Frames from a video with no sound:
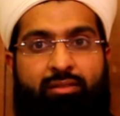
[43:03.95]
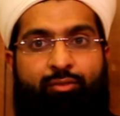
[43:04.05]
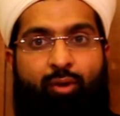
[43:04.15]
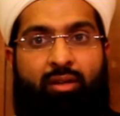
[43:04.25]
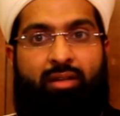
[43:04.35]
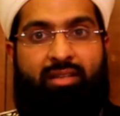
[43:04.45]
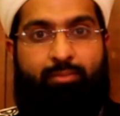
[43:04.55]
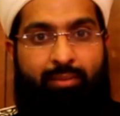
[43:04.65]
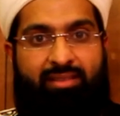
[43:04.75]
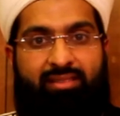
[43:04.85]
for Allah's
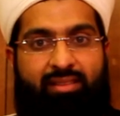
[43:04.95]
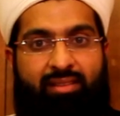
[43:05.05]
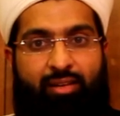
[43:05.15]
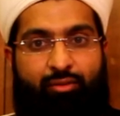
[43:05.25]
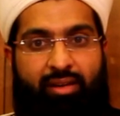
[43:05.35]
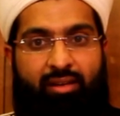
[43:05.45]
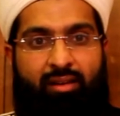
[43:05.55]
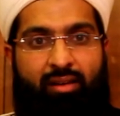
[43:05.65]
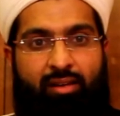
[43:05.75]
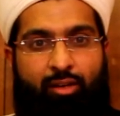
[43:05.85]
mercy in that rain.
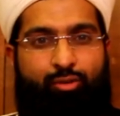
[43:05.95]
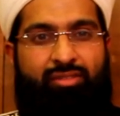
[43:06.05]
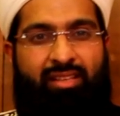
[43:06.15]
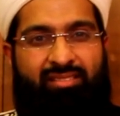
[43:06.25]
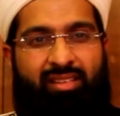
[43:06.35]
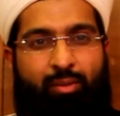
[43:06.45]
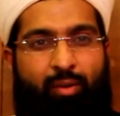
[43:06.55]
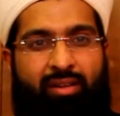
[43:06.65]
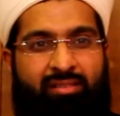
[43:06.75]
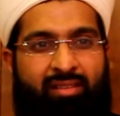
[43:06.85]
Not to say silly
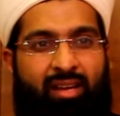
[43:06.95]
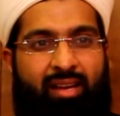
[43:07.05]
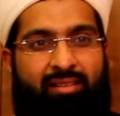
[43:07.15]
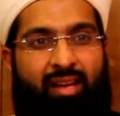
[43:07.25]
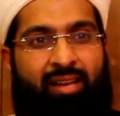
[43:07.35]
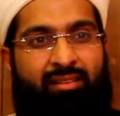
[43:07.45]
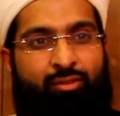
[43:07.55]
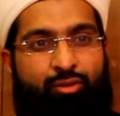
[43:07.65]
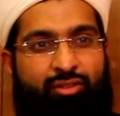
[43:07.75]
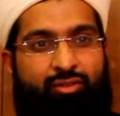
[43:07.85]
words and
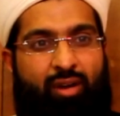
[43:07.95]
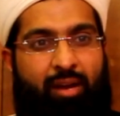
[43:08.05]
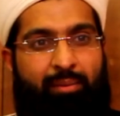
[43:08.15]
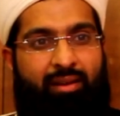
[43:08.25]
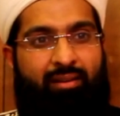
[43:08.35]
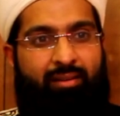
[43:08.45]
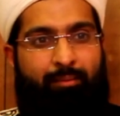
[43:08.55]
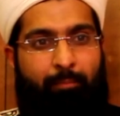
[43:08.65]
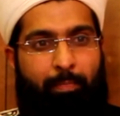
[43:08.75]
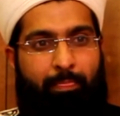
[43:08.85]
to describe it.
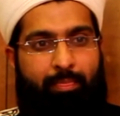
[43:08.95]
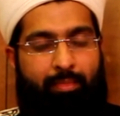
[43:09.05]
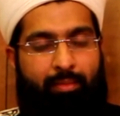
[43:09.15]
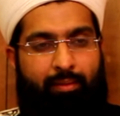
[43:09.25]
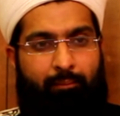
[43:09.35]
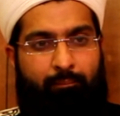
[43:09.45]
No.